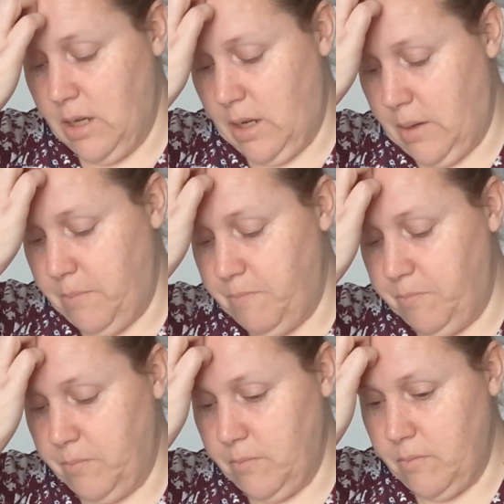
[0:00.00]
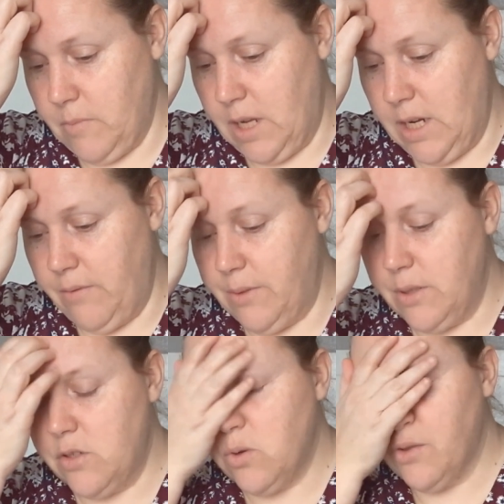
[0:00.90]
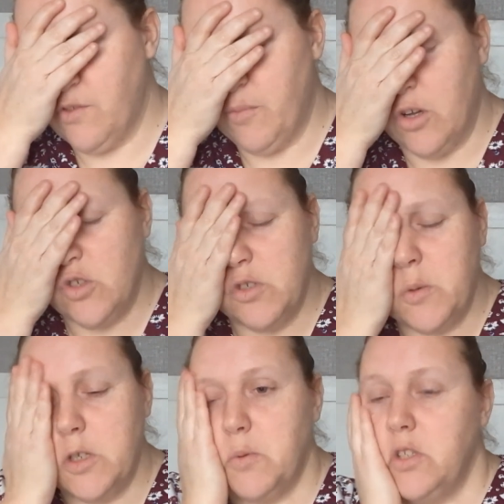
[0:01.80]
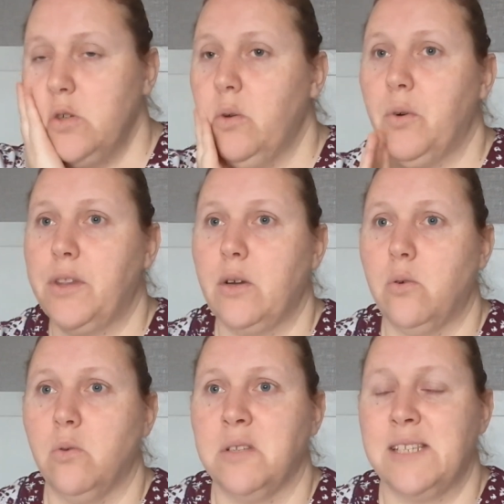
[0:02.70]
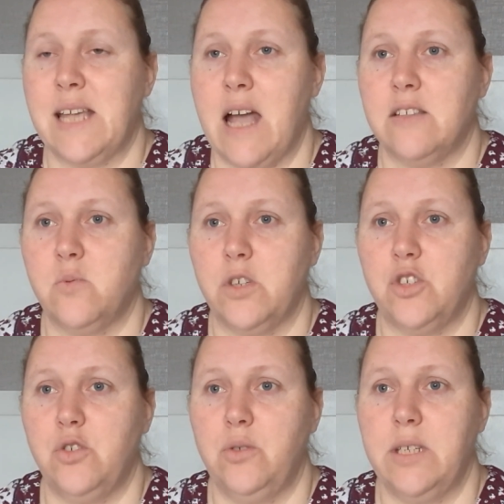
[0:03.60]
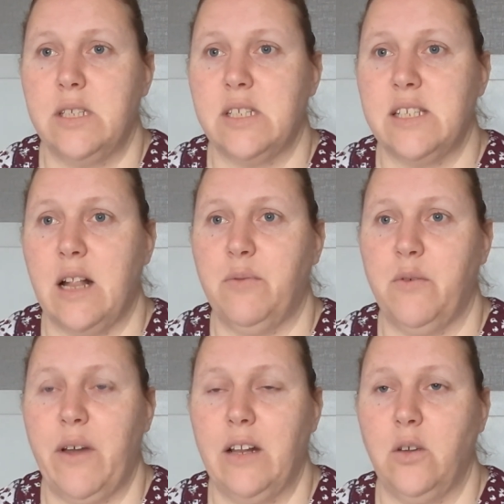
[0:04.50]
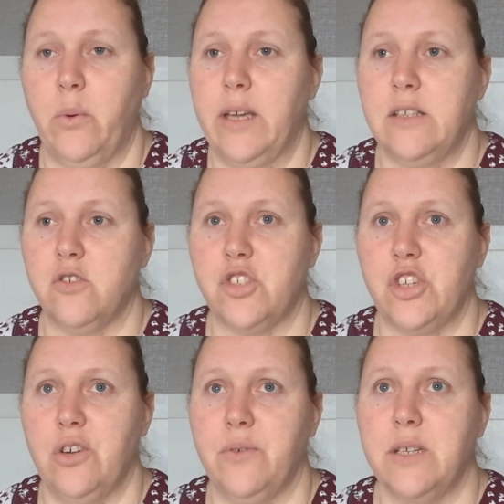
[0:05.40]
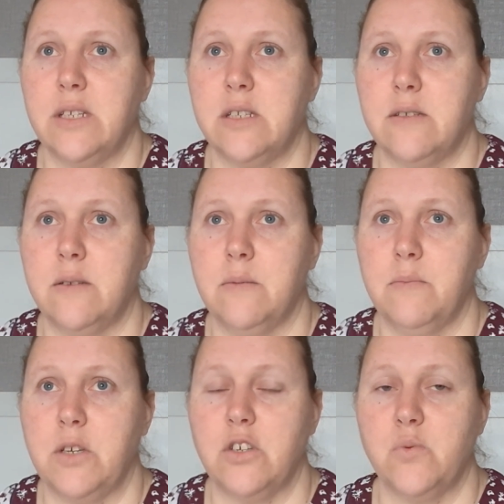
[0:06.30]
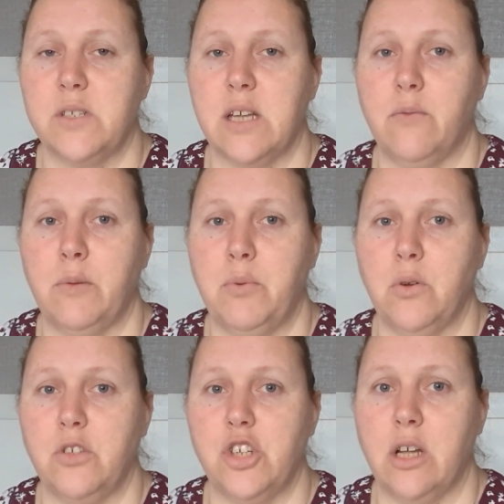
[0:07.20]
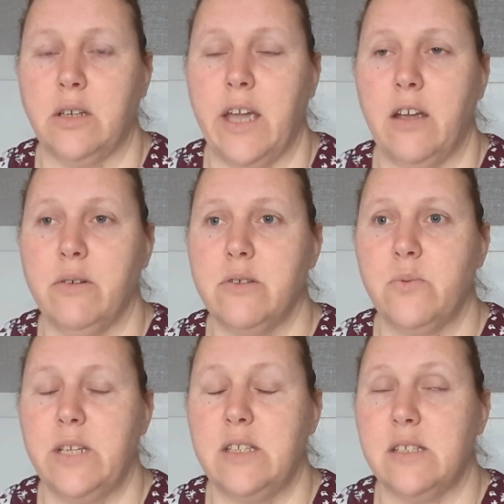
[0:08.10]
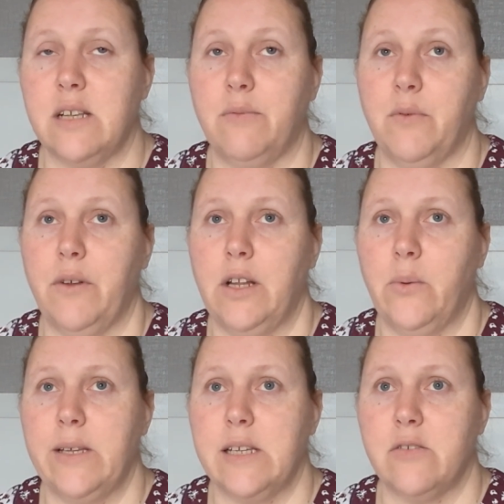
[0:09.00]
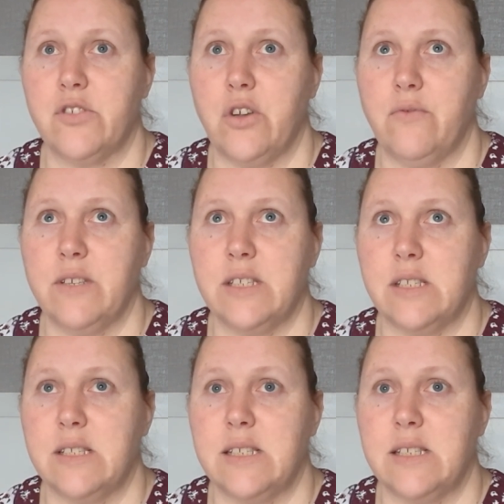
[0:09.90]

11th and 12th of March, we're supposed to be doing what they call SAS, which you need to self-evaluate your service, because we're self-employed child carers. We need to self-evaluate our service and